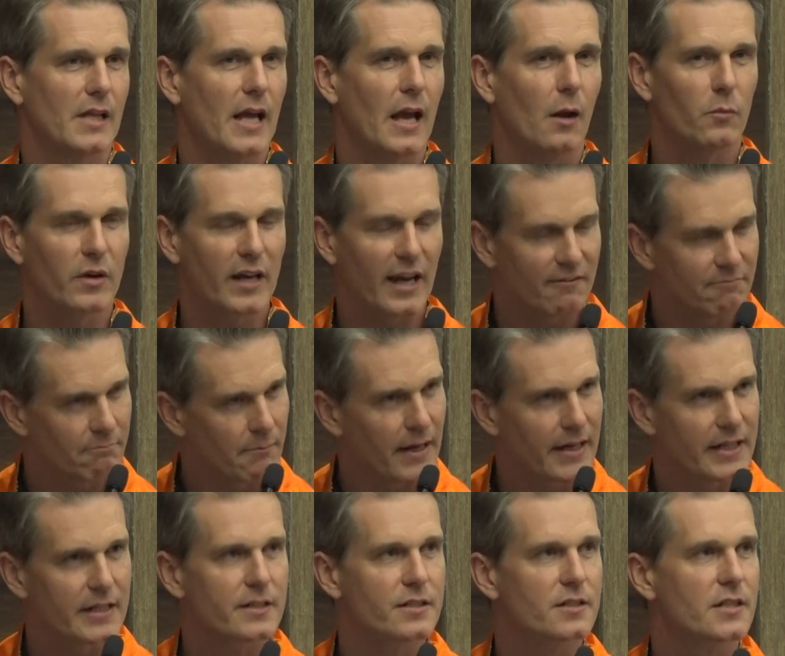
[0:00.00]
and we have
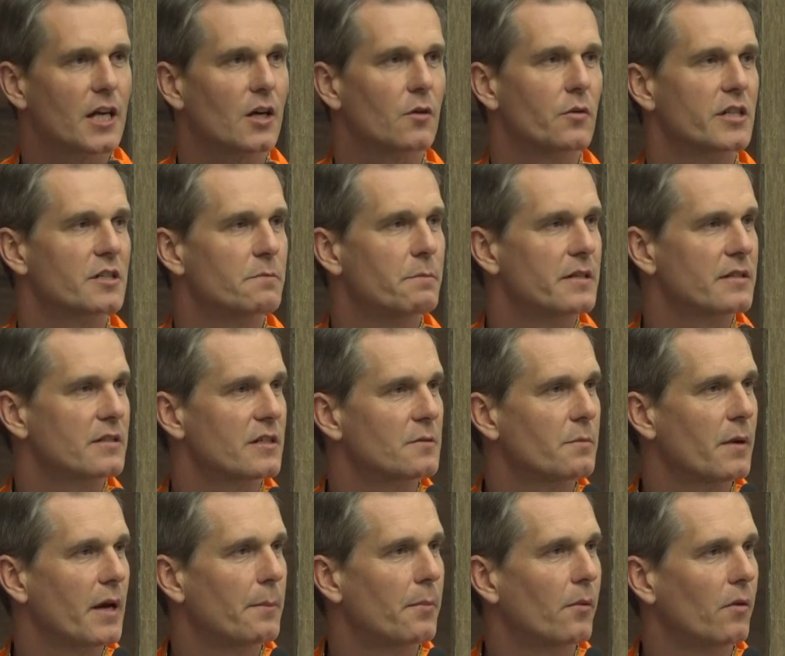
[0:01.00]
many distinguished business
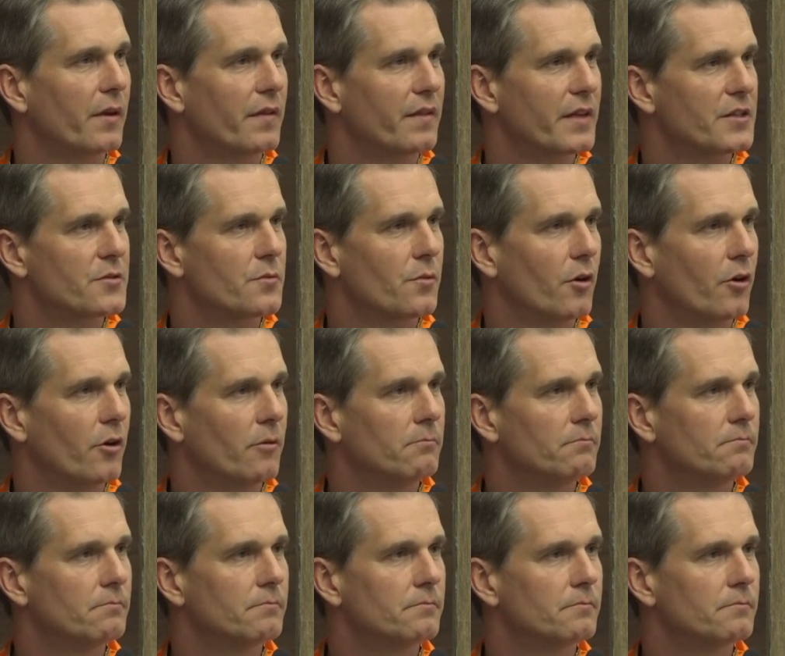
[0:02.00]
people in this room